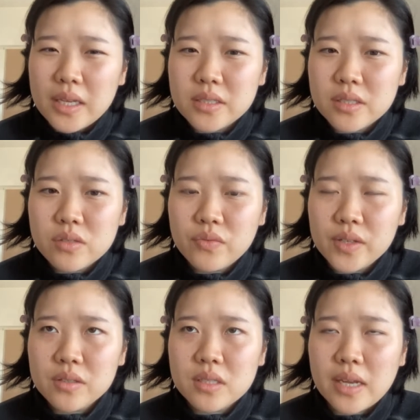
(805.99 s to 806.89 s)
just
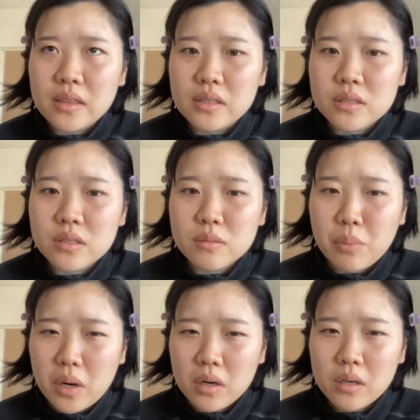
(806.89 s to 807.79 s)
feels like the
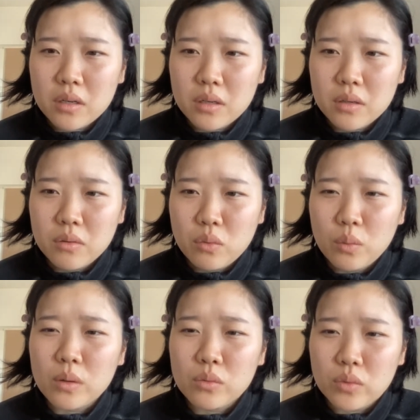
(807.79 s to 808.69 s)
spark
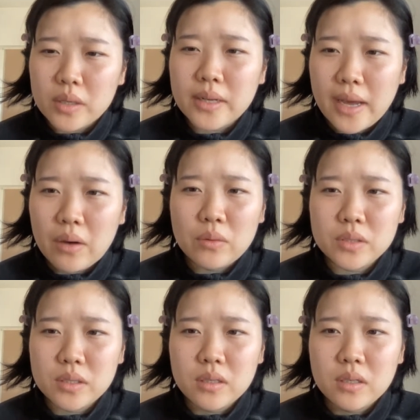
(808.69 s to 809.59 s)
will run out.